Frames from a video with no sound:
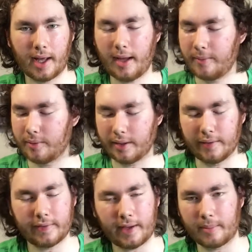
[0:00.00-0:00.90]
I haven't really
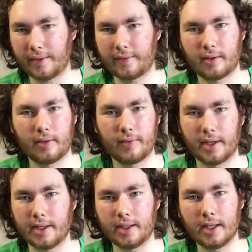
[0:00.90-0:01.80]
set myself on
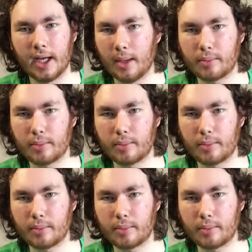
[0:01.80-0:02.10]
any